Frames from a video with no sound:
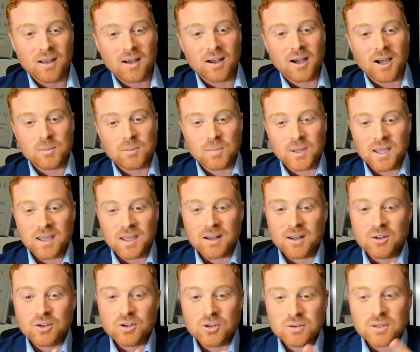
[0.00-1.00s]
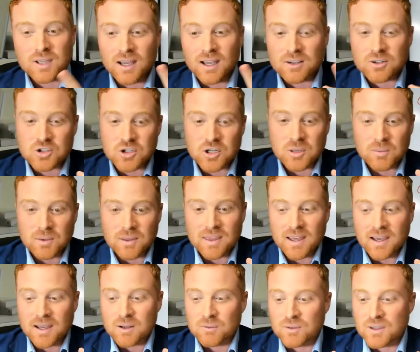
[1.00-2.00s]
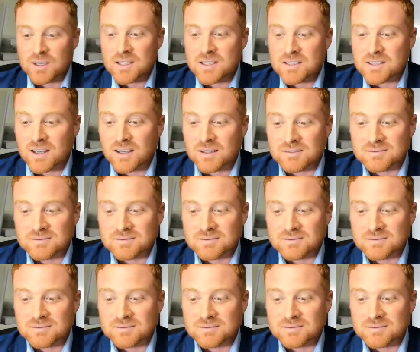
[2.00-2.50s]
I'd be in a new country without a visa.